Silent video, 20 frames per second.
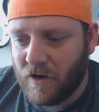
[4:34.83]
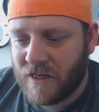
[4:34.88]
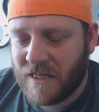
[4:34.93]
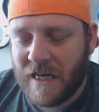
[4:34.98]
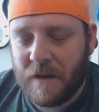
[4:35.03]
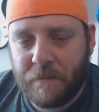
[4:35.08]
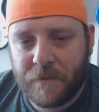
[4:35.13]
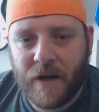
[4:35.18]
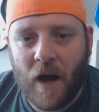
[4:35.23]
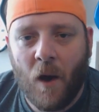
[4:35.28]

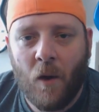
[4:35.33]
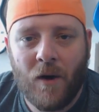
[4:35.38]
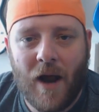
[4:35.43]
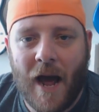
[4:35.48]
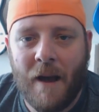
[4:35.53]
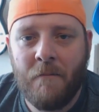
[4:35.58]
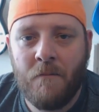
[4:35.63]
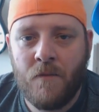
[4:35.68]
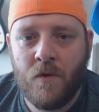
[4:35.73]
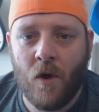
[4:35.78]
Deep down,
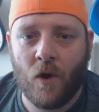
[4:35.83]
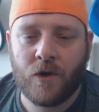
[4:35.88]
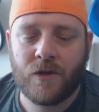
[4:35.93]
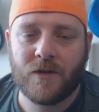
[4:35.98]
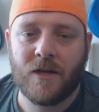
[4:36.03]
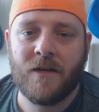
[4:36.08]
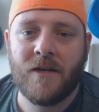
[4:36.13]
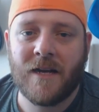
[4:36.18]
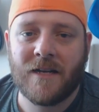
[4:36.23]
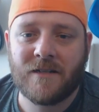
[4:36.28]
I'm not
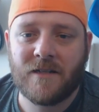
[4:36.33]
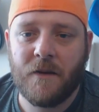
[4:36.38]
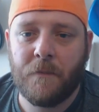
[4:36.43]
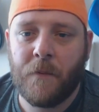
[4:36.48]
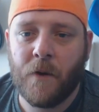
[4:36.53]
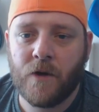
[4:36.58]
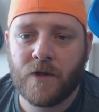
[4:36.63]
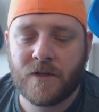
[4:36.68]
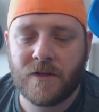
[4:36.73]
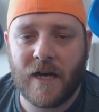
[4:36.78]
a nasty
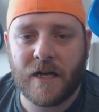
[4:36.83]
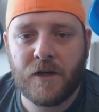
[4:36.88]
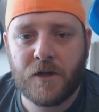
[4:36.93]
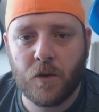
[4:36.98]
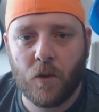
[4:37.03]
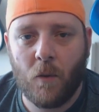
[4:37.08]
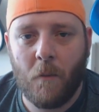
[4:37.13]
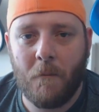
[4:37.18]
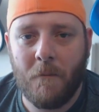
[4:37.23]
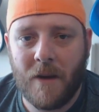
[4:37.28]
person. I
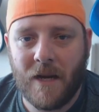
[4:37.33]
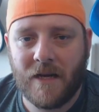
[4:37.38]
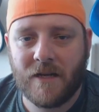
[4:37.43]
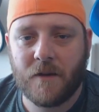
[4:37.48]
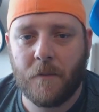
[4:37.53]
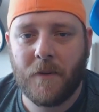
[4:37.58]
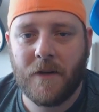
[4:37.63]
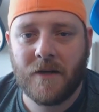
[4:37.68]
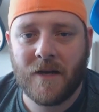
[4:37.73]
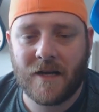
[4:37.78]
don't mean
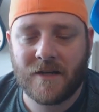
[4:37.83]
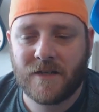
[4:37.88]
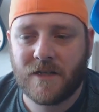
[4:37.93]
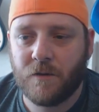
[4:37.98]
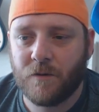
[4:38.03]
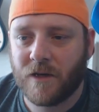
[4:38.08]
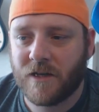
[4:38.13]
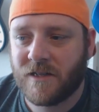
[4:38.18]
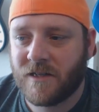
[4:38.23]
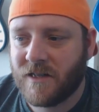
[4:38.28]
to be nasty
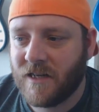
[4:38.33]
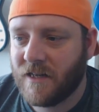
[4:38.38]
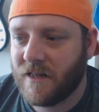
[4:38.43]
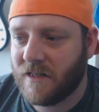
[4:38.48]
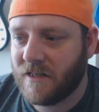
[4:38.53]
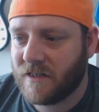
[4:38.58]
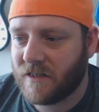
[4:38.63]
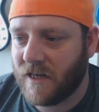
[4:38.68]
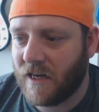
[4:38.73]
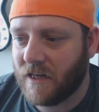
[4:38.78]
when I say
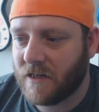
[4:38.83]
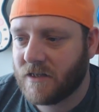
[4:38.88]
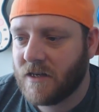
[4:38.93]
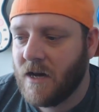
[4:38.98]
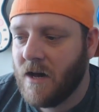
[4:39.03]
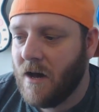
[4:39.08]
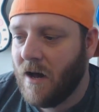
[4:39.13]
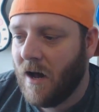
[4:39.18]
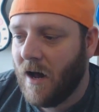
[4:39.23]
these things.